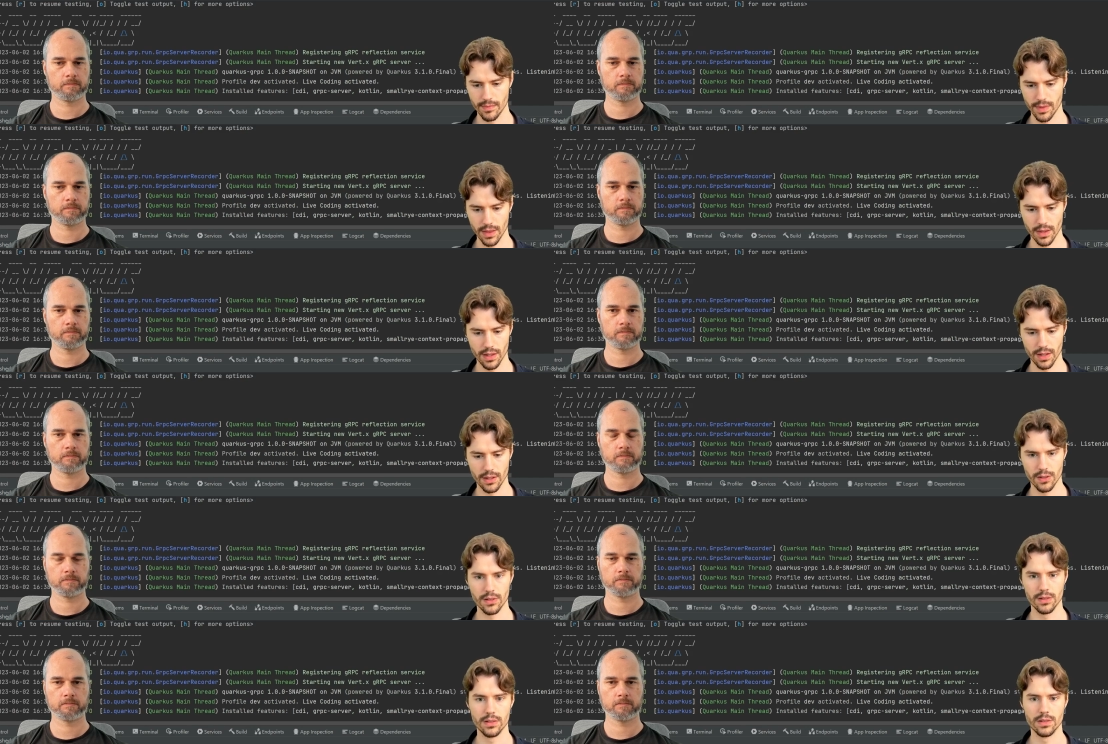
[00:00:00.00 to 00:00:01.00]

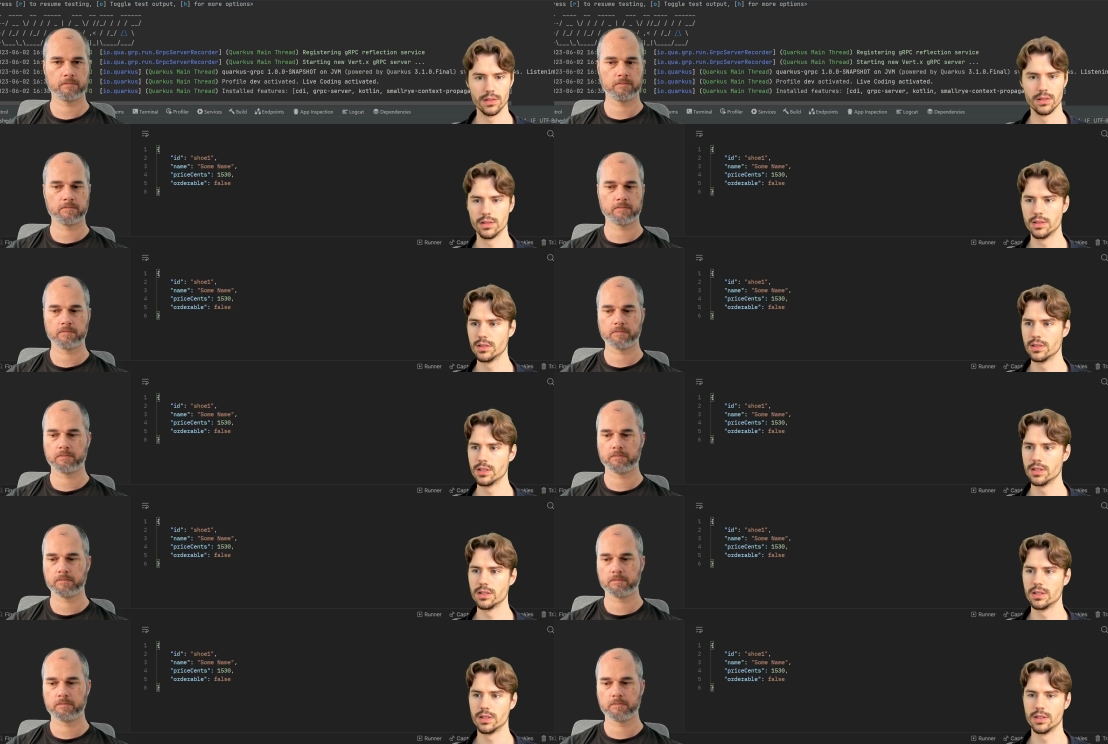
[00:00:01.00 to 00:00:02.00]

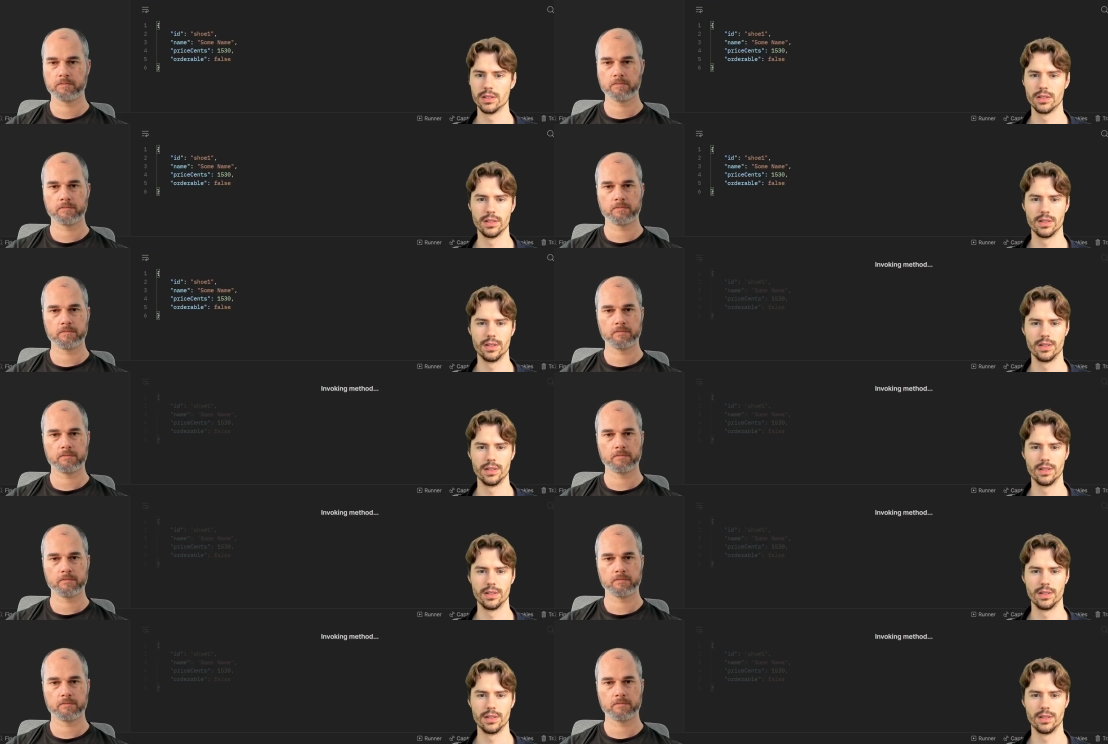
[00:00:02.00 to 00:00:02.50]
[no speech]